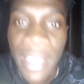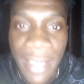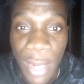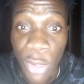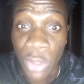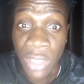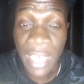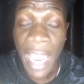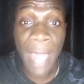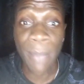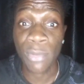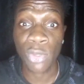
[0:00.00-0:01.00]
He had all the
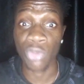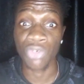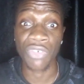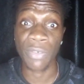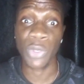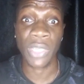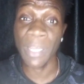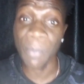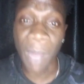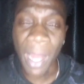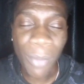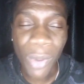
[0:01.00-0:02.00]
time to dribble the
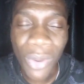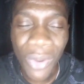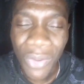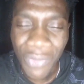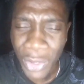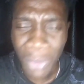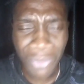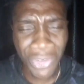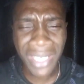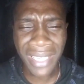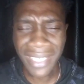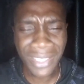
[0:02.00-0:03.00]
keeper, but for some
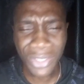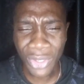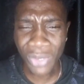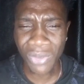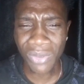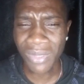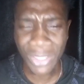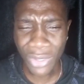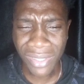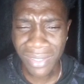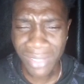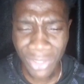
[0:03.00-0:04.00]
reason, he just
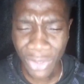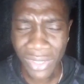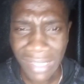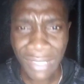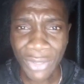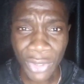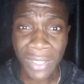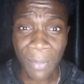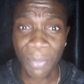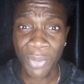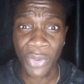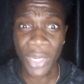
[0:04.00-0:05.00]

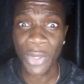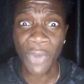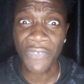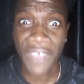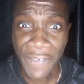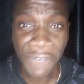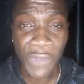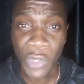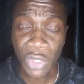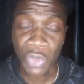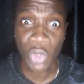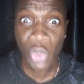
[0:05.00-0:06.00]
didn't put enough effort.
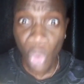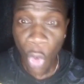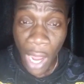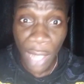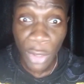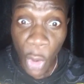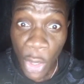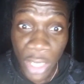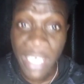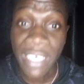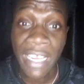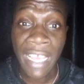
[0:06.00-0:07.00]
So
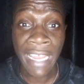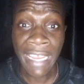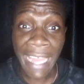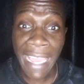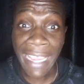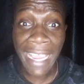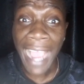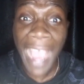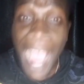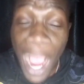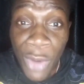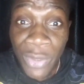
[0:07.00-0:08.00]
annoying. Like,
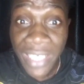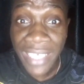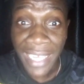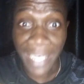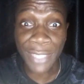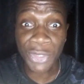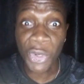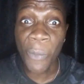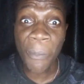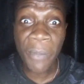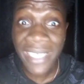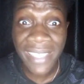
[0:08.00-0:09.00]
how did Garnacho
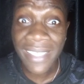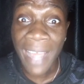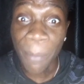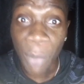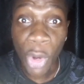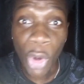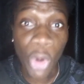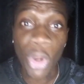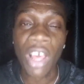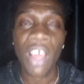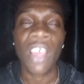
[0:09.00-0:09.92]
miss that ball?